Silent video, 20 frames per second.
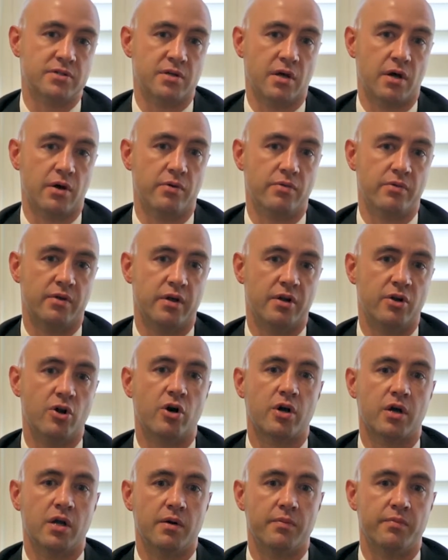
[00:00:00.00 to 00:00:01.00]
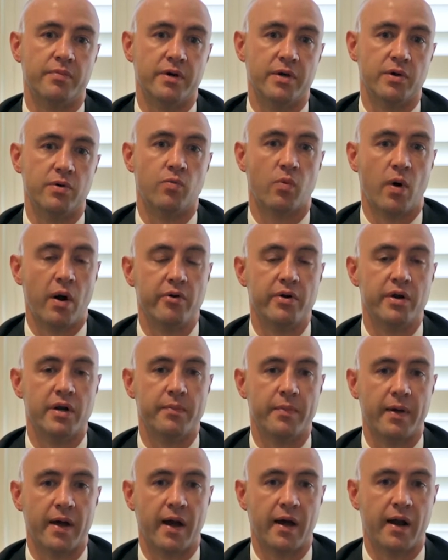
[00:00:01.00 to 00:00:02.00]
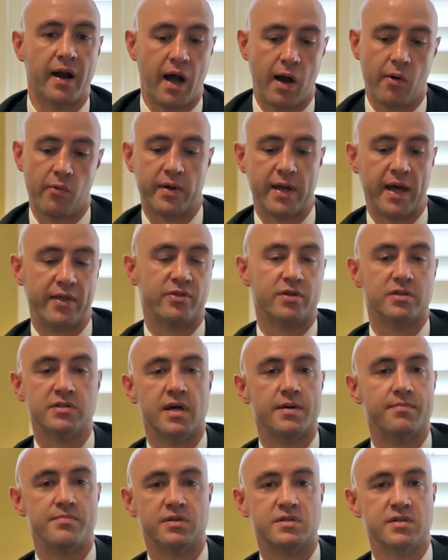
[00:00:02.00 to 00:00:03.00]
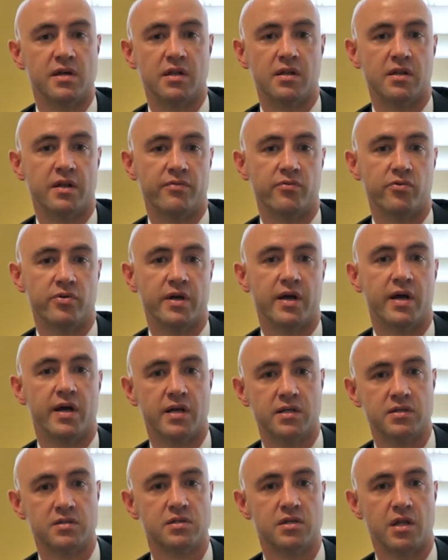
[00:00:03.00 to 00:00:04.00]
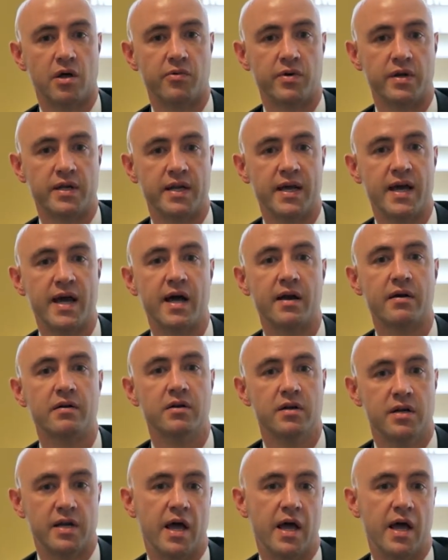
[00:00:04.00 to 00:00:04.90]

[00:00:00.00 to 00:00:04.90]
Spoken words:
So they're not going to be worried about, are we at the 10% level yet and slowing down.